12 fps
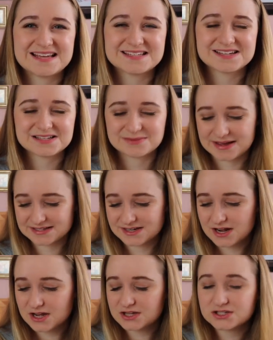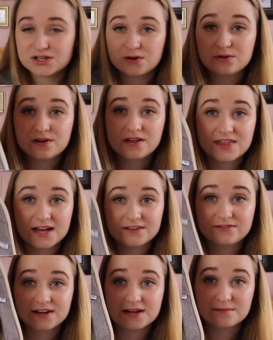it's not the best. So
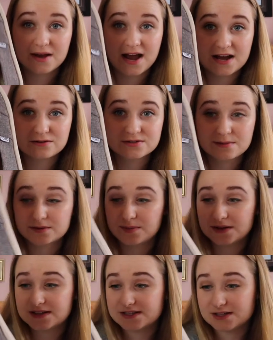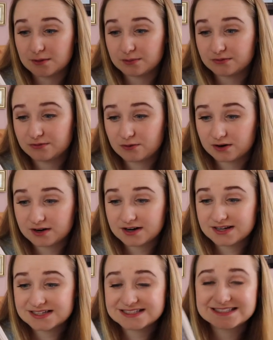thankfully my aunt was able to pick these up
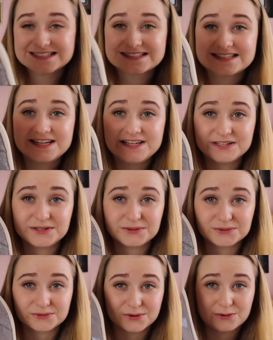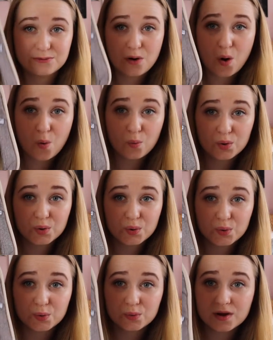for 16 euro.
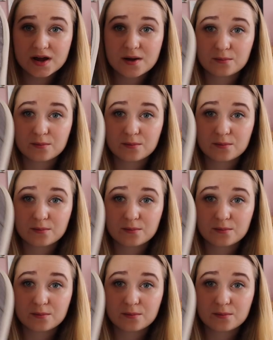Woohoo!